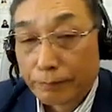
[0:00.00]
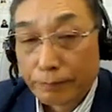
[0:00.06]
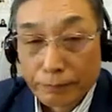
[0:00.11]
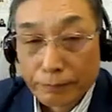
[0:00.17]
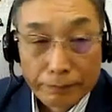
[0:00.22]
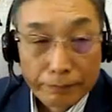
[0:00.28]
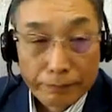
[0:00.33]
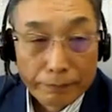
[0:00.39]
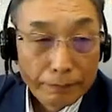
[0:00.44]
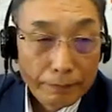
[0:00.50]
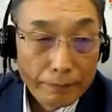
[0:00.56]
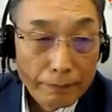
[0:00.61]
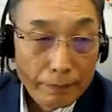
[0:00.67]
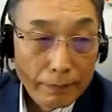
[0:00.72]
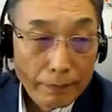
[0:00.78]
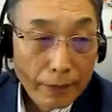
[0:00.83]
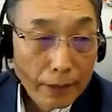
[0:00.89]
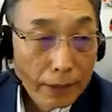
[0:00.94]
uh,
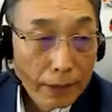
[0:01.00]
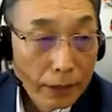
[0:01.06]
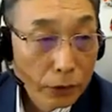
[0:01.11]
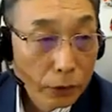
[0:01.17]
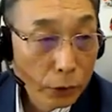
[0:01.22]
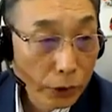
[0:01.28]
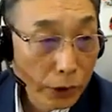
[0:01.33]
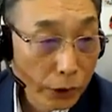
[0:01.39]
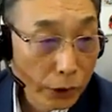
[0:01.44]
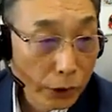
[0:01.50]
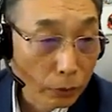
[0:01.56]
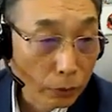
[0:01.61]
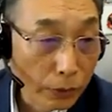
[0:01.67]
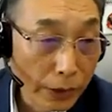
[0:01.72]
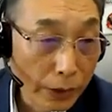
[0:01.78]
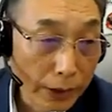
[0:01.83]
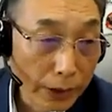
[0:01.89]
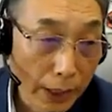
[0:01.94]
there are
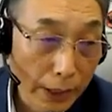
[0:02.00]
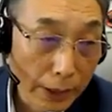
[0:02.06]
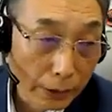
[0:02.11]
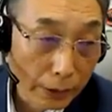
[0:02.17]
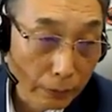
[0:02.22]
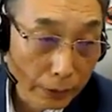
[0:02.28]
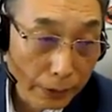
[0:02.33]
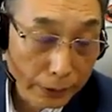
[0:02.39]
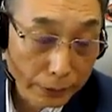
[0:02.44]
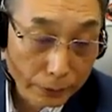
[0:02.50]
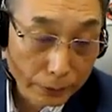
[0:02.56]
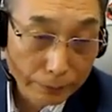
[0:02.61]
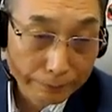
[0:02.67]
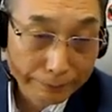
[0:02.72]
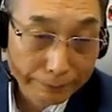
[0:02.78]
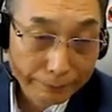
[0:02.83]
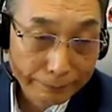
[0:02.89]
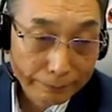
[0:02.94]

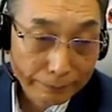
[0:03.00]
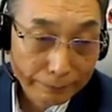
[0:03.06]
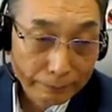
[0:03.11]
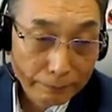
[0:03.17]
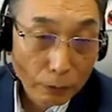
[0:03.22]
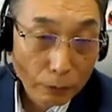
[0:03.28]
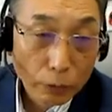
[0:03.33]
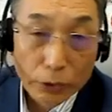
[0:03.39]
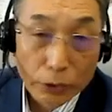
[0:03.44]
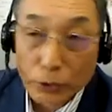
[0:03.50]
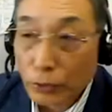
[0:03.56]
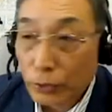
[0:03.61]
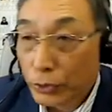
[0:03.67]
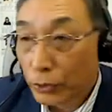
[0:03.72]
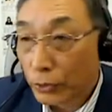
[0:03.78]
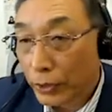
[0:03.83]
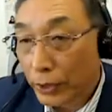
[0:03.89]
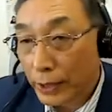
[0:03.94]
students
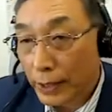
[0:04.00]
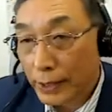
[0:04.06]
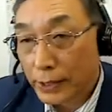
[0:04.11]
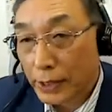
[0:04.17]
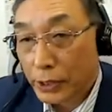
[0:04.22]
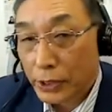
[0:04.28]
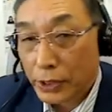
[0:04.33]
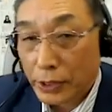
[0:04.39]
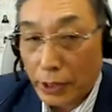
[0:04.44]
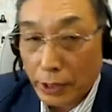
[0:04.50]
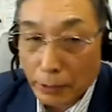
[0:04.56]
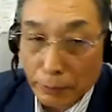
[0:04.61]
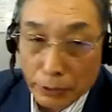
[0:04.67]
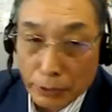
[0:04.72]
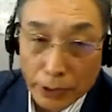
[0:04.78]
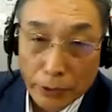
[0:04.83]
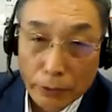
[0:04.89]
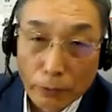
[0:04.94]
uh, with the scarf on
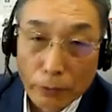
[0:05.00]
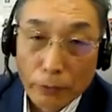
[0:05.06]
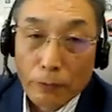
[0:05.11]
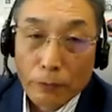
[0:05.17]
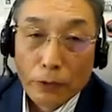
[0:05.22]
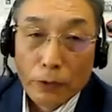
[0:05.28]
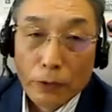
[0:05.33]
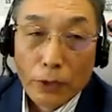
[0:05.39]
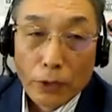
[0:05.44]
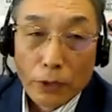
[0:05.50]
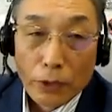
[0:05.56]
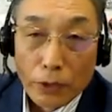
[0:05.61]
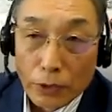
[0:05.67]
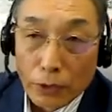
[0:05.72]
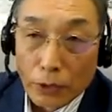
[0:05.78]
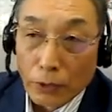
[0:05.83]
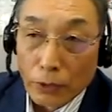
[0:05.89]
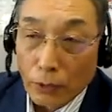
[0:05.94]
their head. They are the
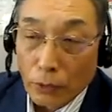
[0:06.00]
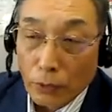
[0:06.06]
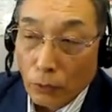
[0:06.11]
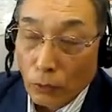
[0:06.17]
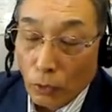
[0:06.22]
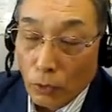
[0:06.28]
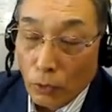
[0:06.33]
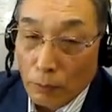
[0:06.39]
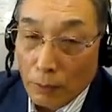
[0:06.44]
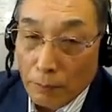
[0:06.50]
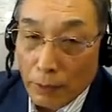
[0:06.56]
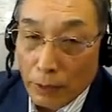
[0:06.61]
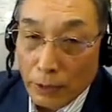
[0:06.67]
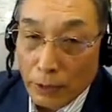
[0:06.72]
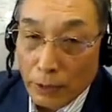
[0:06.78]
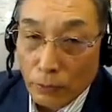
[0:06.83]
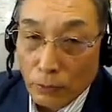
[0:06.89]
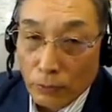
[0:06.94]
class leader of the
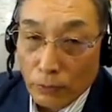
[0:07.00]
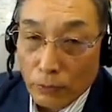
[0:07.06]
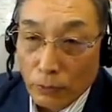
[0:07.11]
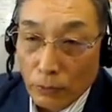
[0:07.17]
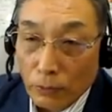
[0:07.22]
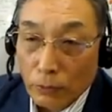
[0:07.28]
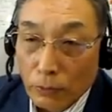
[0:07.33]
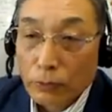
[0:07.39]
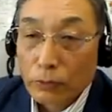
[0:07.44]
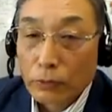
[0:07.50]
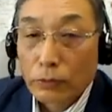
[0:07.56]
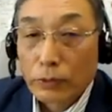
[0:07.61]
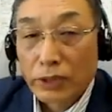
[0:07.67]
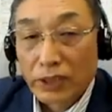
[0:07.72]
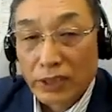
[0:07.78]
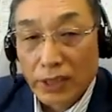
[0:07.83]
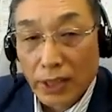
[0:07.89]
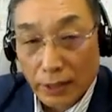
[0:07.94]
day. This is
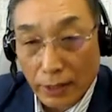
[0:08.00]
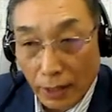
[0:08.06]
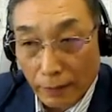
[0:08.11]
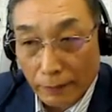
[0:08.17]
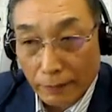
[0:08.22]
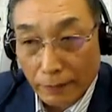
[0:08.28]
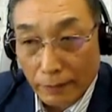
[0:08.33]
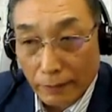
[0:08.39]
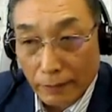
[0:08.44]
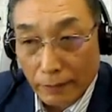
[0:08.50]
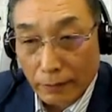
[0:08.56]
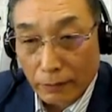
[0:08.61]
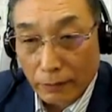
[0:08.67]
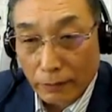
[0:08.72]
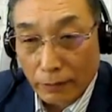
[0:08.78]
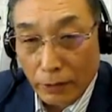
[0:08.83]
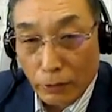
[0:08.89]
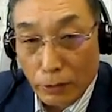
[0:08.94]
staff meeting. I
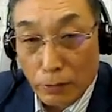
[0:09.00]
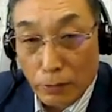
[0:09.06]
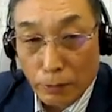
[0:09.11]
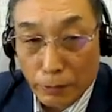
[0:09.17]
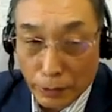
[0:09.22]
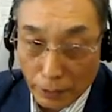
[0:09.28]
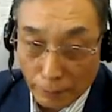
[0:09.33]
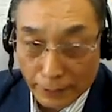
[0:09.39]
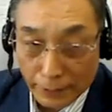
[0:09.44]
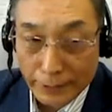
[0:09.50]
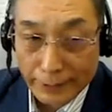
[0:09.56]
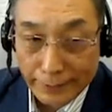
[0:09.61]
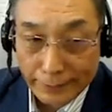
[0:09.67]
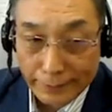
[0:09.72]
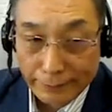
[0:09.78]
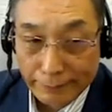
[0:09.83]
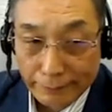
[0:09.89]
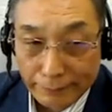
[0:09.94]
picked some of the
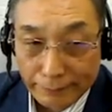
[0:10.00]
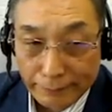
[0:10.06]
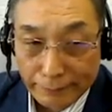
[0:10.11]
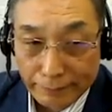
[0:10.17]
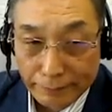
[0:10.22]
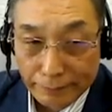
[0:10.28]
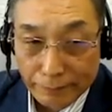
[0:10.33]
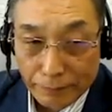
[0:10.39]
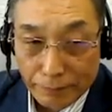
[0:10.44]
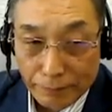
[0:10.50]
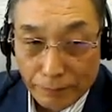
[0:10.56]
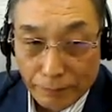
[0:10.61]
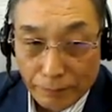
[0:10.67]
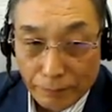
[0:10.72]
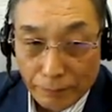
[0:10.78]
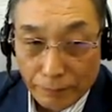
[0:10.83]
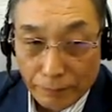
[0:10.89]
representative pictures